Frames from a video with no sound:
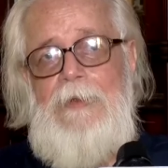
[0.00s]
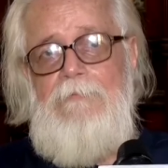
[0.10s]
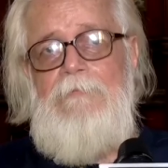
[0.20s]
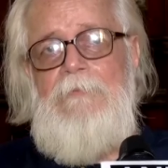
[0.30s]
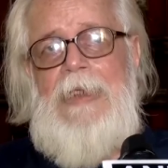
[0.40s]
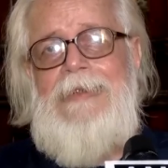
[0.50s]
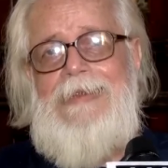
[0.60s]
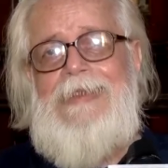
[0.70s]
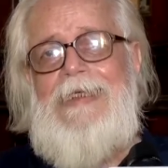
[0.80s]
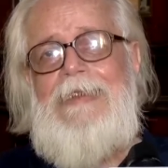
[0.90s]
were
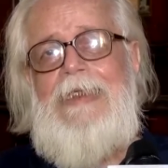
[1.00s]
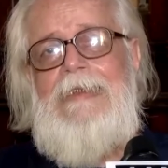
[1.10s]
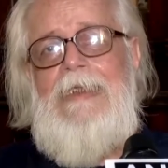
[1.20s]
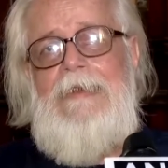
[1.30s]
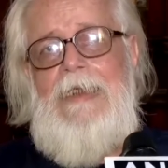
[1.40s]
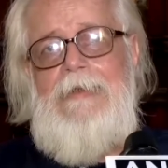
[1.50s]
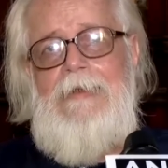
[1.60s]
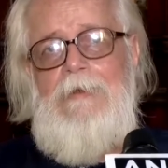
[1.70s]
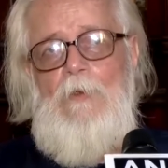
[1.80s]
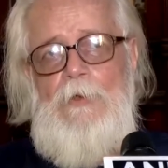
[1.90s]
understanding and
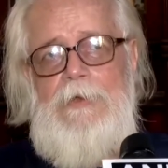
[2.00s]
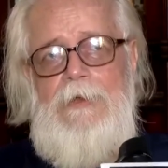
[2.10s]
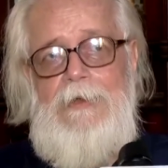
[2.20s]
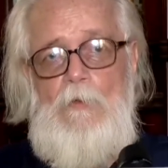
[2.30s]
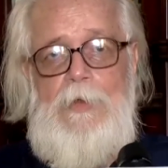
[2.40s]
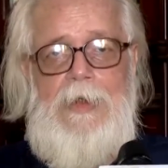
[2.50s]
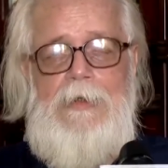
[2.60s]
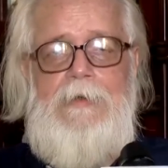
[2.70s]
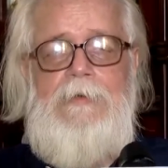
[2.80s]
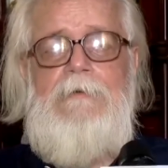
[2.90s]
analyzing the whole thing, ground
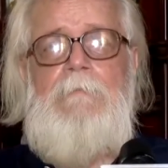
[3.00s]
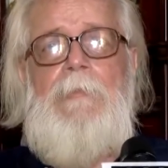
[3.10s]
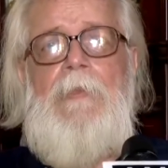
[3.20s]
realities.